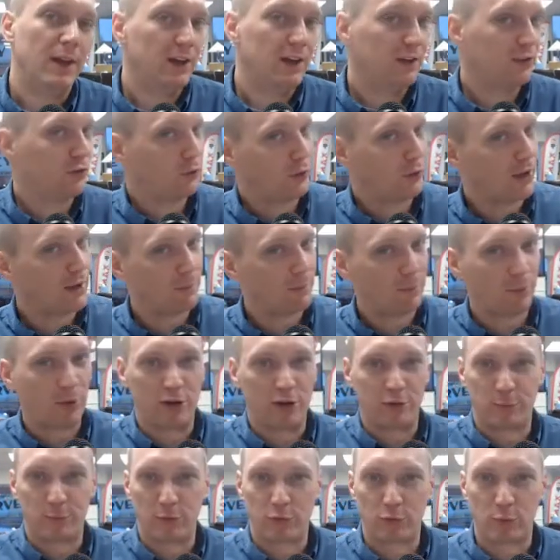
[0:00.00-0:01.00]
So again,
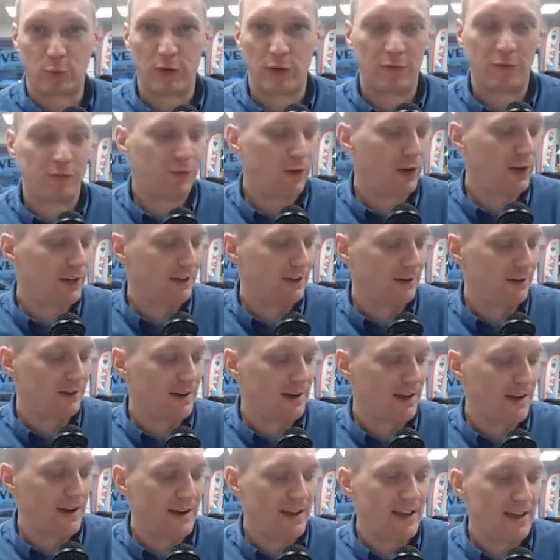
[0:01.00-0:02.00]
price per square foot,
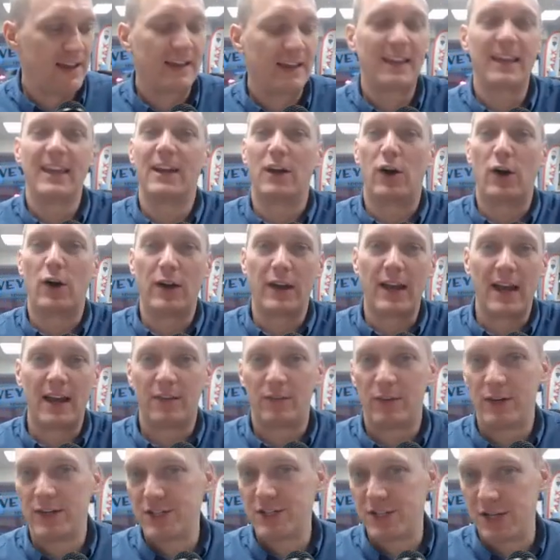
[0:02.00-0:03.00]
again, on
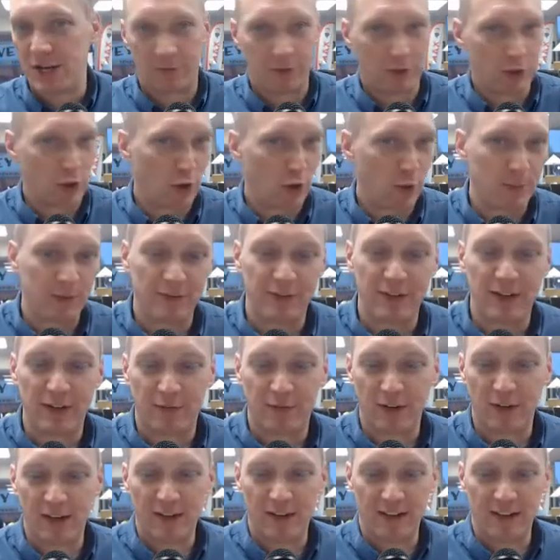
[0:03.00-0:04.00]
average, every home is
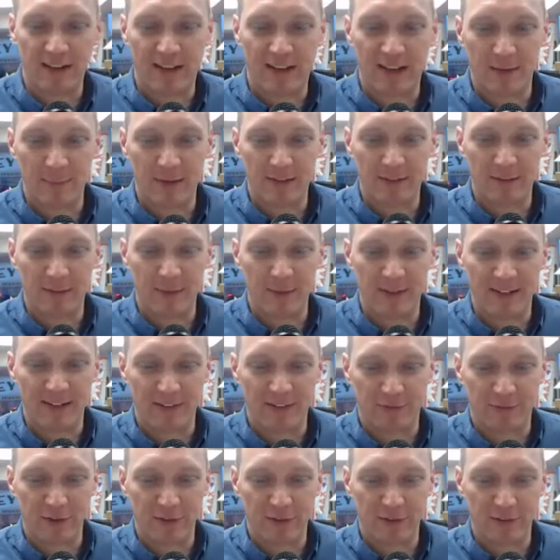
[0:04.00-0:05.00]
different. It kind of makes a big
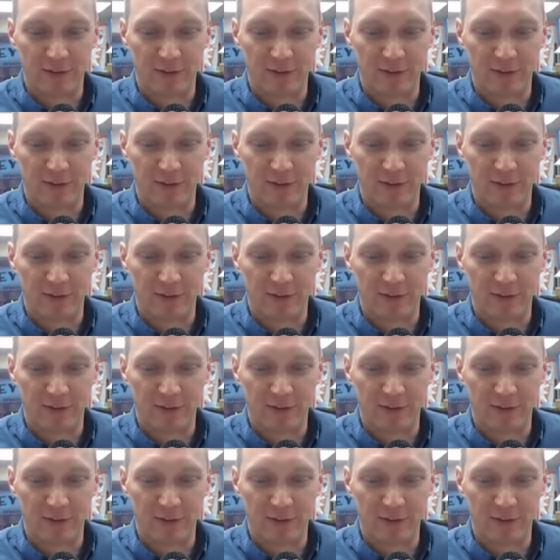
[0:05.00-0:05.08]
difference